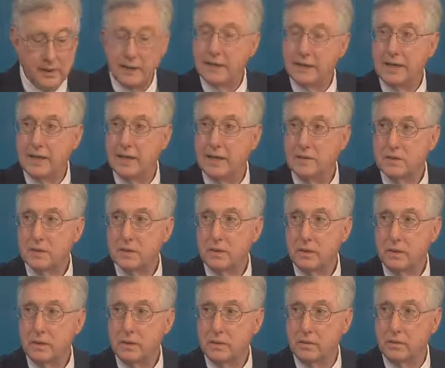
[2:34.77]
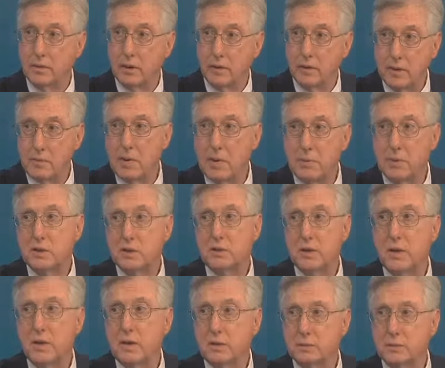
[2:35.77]
they did cancel it or they may be
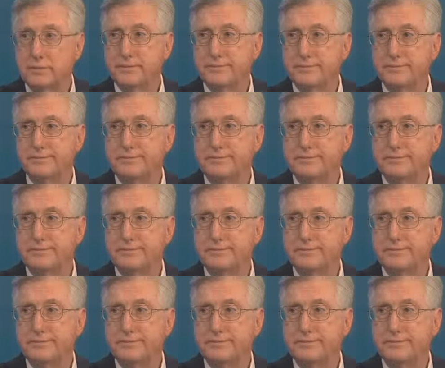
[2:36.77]
stuck.